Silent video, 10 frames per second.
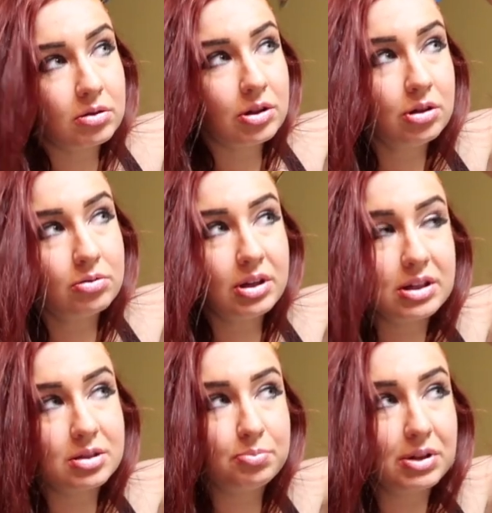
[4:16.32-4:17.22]
You don't
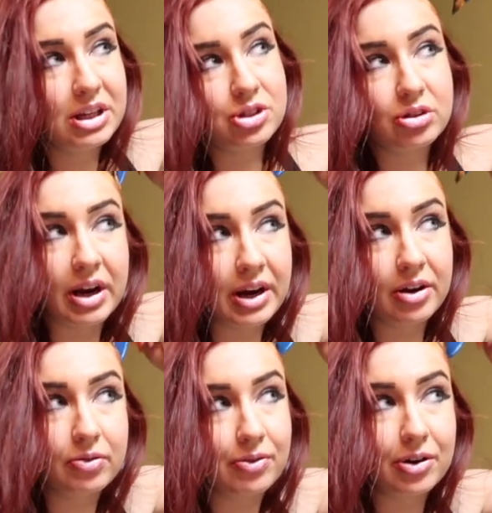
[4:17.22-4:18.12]
need to bleach your
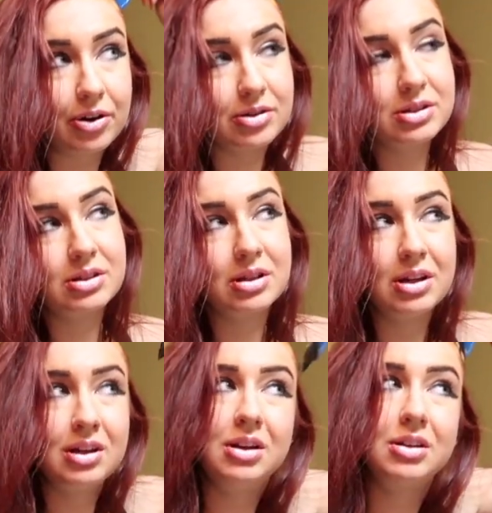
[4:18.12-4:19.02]
hair first,
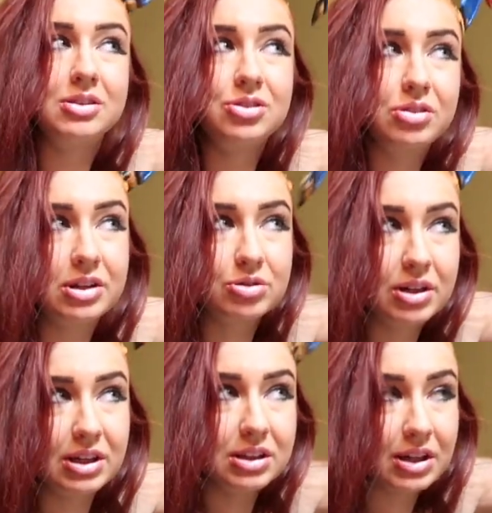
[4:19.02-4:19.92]
unless you're like
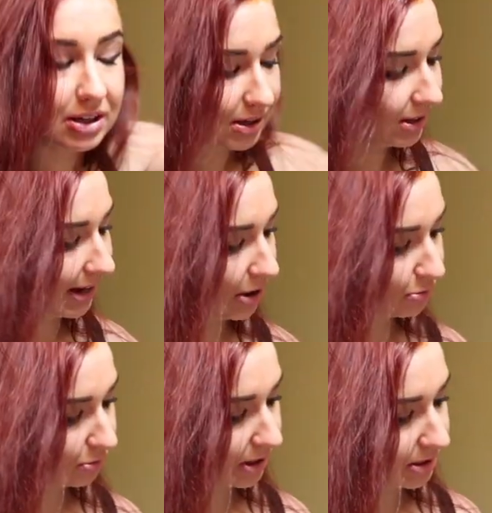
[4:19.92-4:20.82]
trying to get that
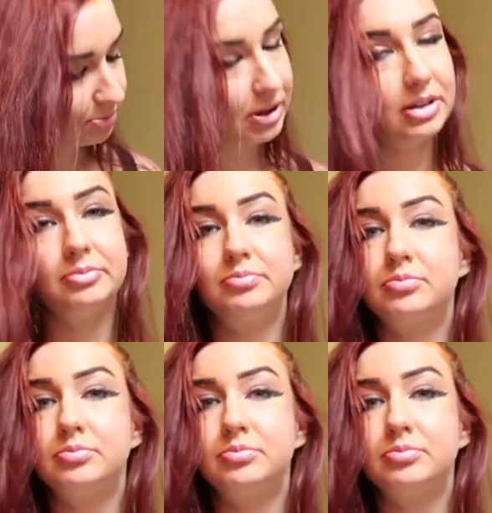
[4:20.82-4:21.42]
clown red, but